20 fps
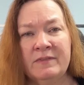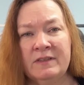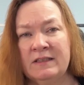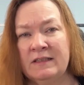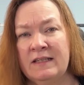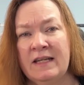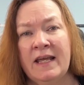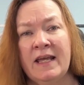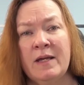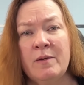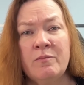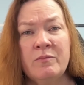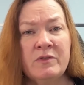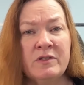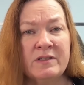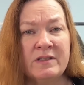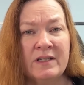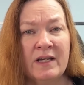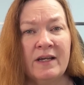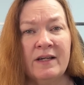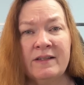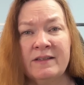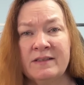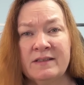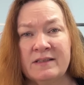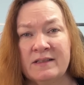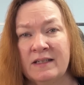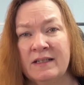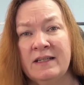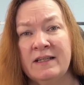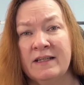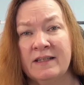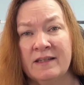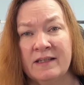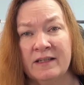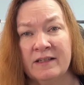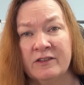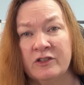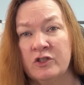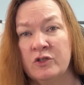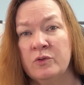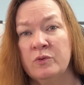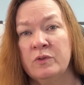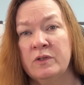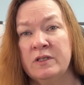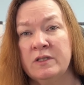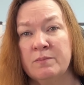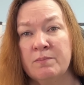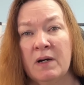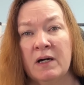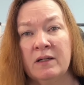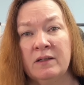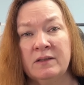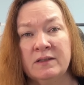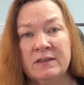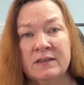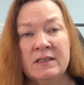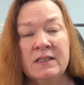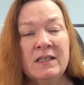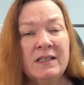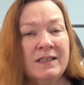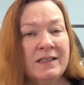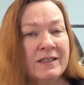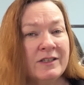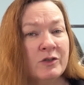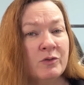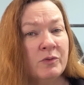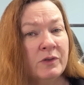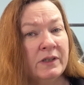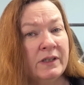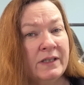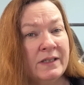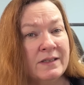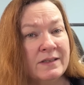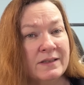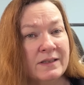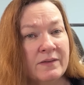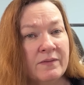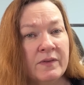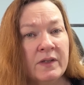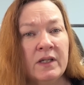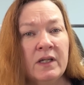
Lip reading: names, text, anything to these models is really easy.